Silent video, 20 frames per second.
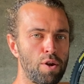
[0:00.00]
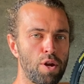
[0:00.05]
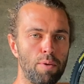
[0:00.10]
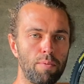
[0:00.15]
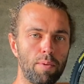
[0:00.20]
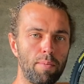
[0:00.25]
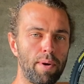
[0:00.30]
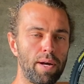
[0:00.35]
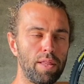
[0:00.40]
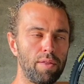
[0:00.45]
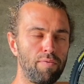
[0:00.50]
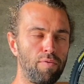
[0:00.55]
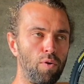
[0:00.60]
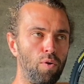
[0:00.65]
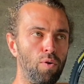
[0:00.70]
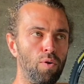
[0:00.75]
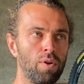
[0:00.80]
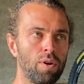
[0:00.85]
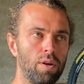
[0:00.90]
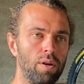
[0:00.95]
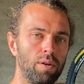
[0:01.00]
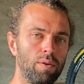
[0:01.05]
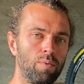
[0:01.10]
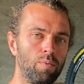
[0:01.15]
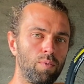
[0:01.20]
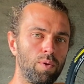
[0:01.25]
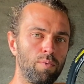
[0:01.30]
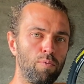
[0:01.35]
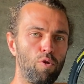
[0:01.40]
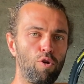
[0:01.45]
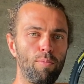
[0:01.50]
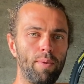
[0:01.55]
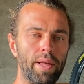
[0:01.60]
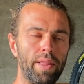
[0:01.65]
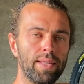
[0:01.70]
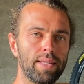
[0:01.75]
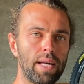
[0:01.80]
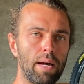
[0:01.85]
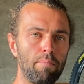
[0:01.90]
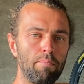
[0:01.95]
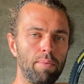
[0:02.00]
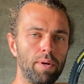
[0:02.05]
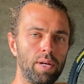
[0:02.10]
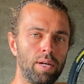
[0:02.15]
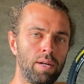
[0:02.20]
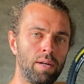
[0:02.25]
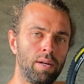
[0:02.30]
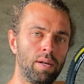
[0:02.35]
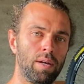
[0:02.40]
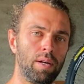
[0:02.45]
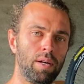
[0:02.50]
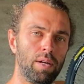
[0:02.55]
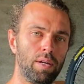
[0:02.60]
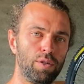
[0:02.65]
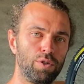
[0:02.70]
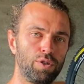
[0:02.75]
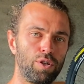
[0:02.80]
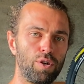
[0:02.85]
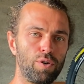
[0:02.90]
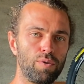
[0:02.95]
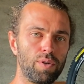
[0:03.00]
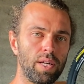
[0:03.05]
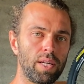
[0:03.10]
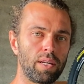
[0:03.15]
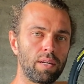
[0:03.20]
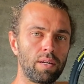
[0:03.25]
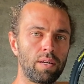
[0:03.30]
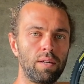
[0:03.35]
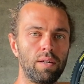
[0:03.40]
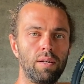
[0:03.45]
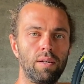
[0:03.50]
coming about the fork, with more about the damper, tuning,